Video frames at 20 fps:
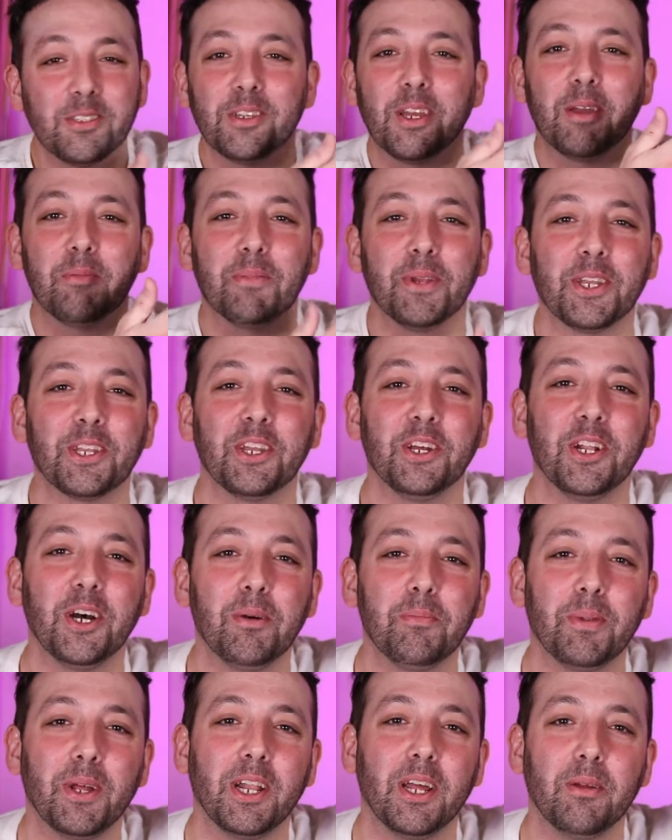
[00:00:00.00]
I pick it
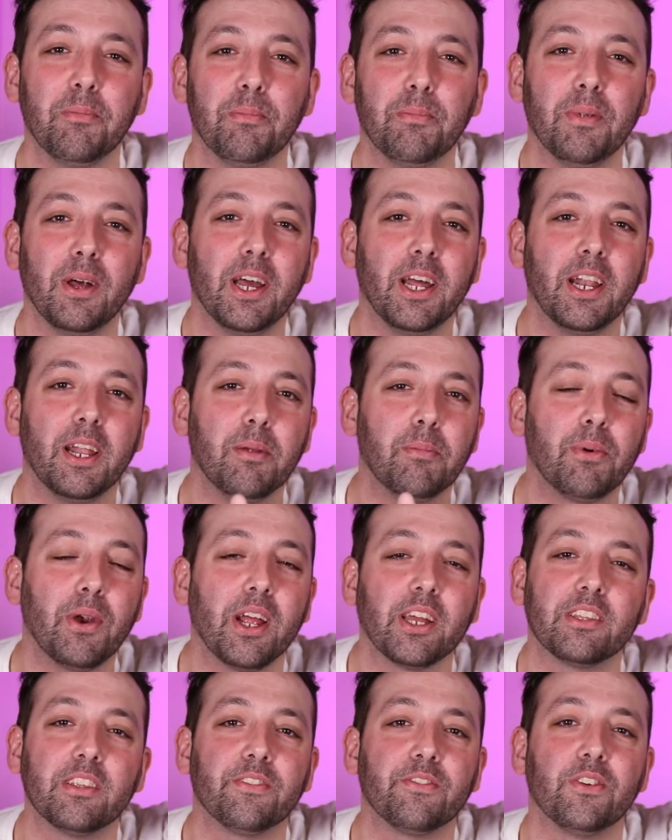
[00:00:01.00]
up and I
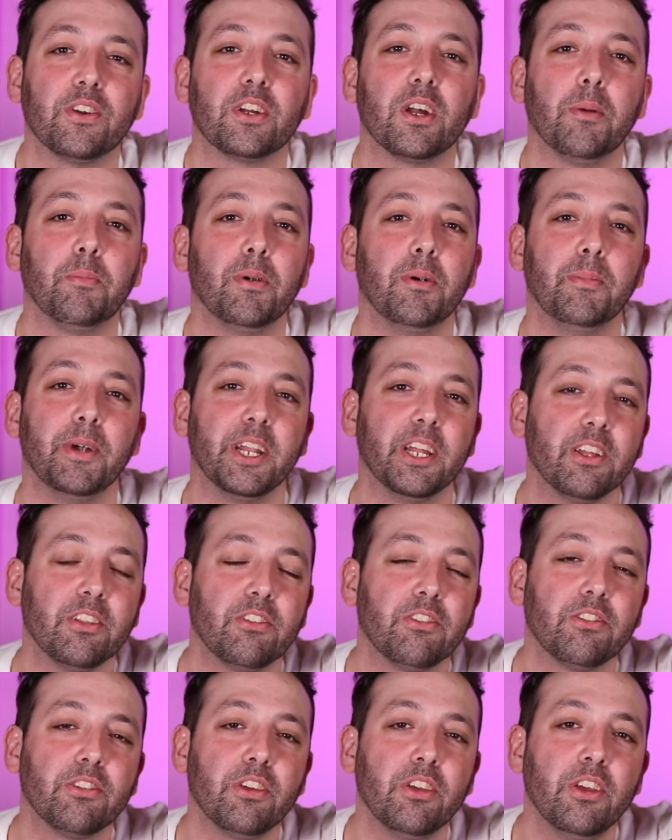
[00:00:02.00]
practice for a couple
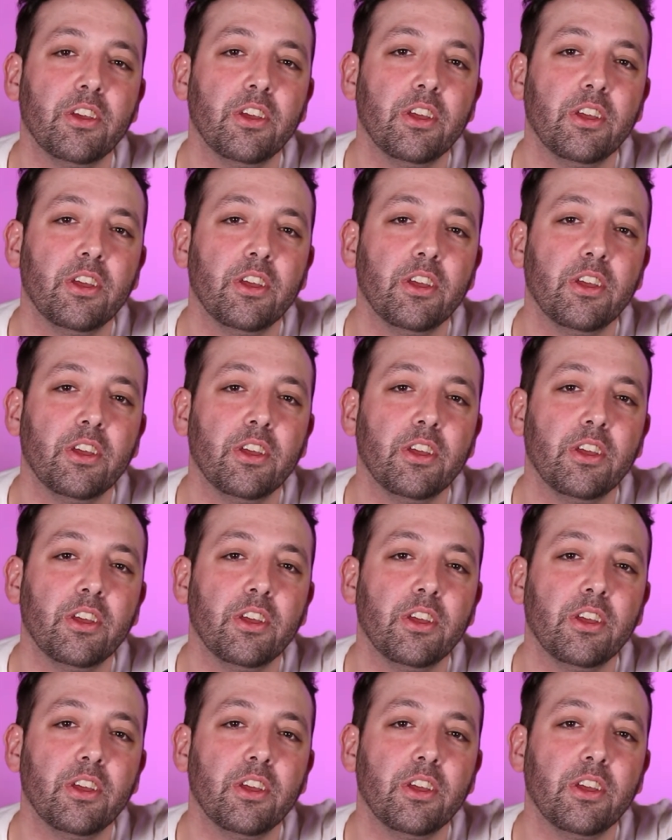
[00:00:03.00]
minutes.